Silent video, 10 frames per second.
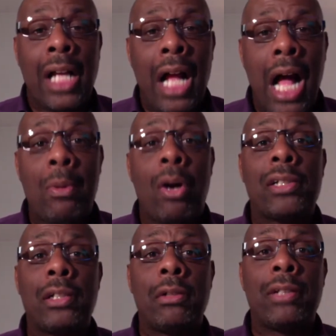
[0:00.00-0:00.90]
I'm
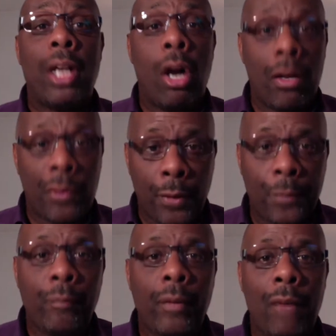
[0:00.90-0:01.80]
also the author
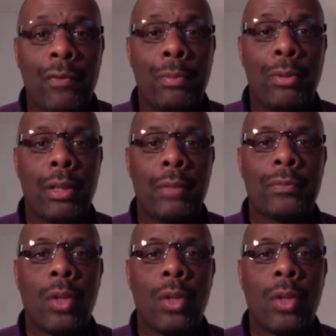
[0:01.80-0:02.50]
of the book,